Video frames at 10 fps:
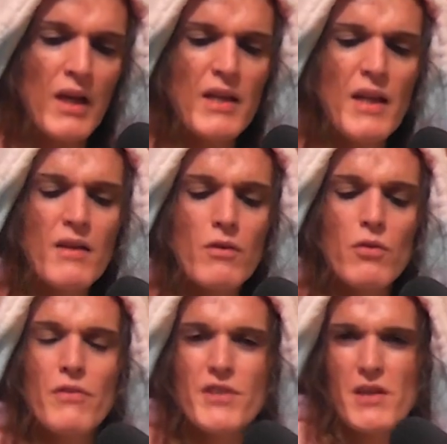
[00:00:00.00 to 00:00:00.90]
And then
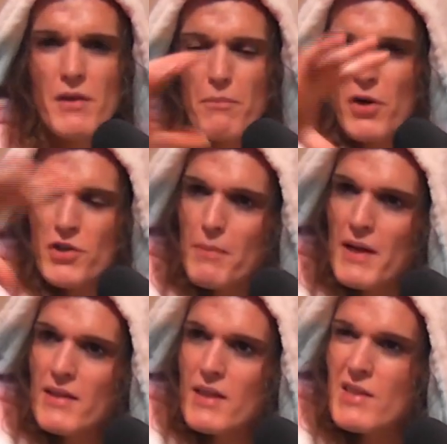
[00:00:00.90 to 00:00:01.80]
all of a sudden,
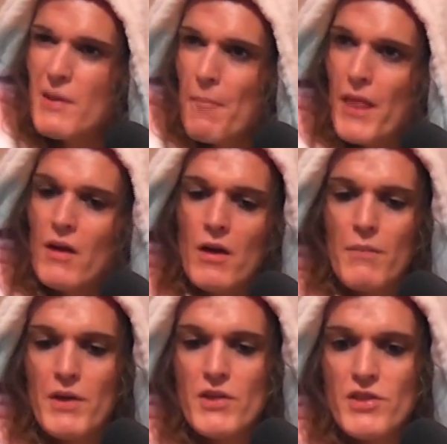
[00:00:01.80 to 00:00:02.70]
possibilities.
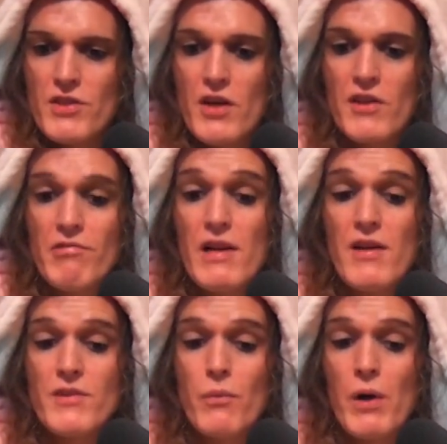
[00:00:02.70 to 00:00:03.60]
Because you start to
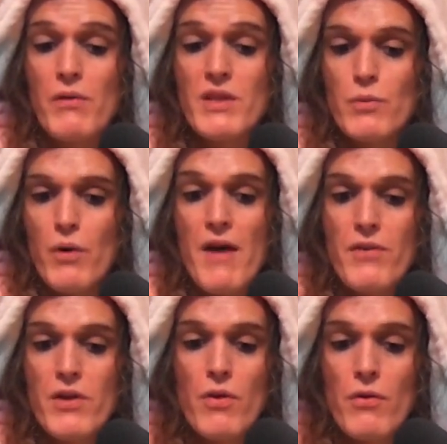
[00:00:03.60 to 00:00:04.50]
realise the world is
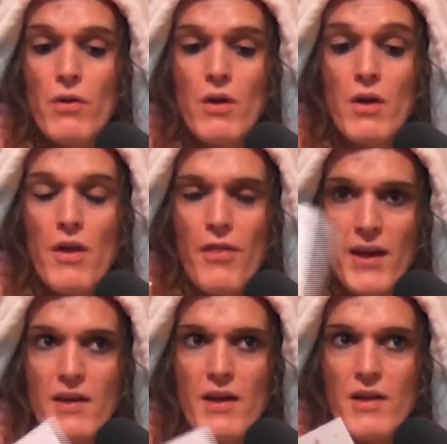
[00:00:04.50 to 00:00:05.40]
whatever you
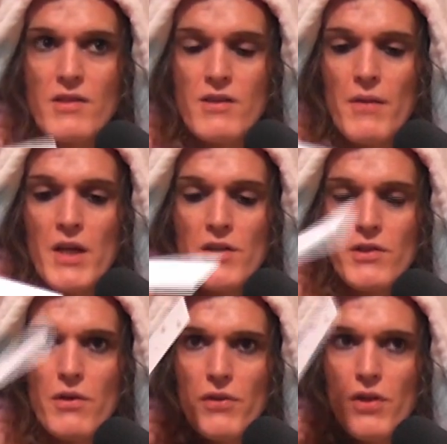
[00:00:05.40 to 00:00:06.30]
think it is.
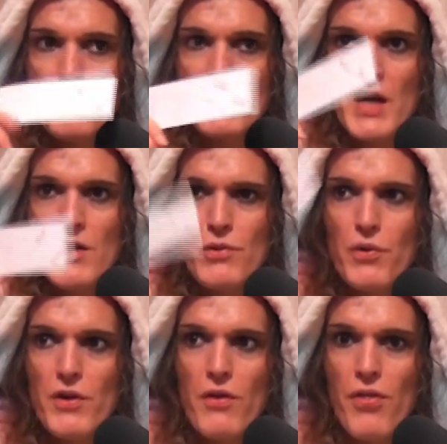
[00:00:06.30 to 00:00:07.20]
So if you change
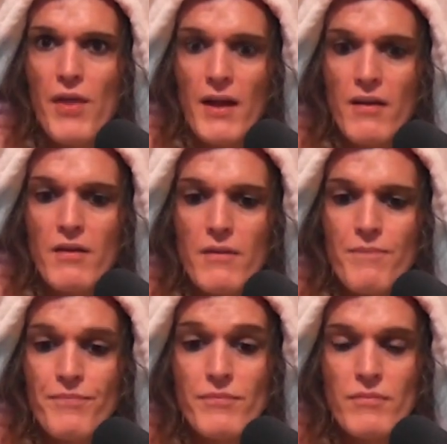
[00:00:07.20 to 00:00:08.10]
what you think,
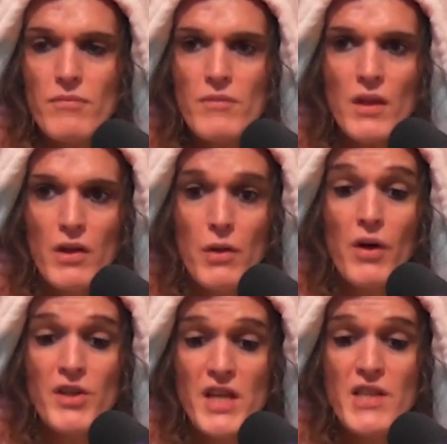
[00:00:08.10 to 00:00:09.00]

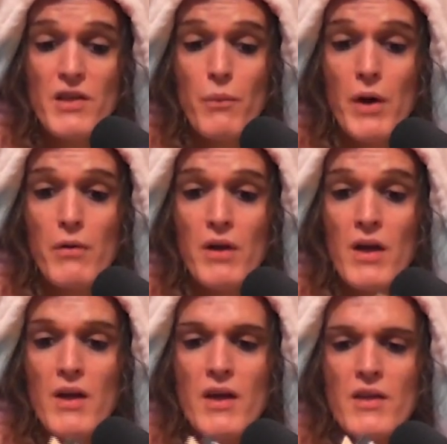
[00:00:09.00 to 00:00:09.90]
you are changing the world.
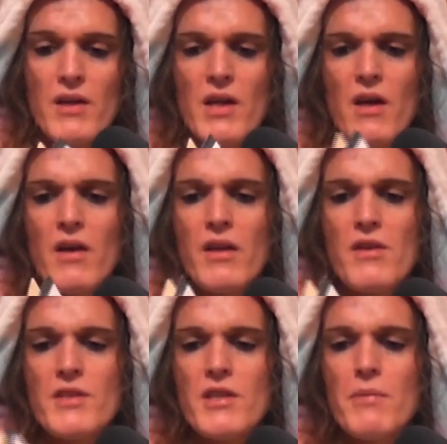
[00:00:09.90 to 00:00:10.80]
It kind of
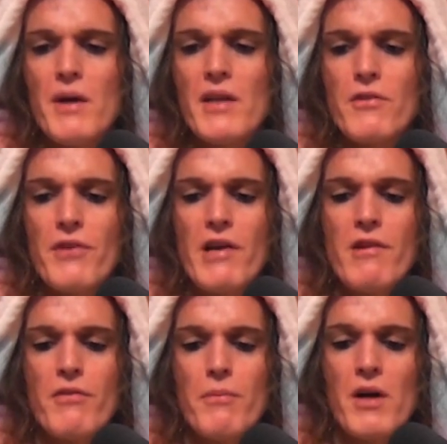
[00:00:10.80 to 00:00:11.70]
goes into my little
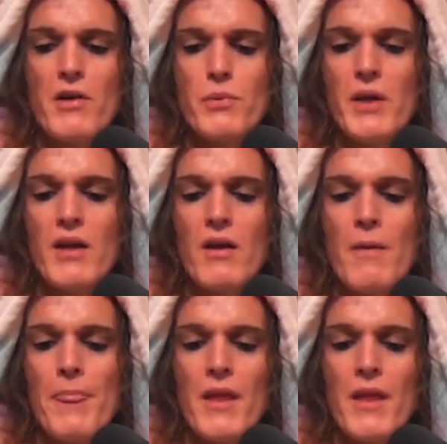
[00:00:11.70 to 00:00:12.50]
theory from last week.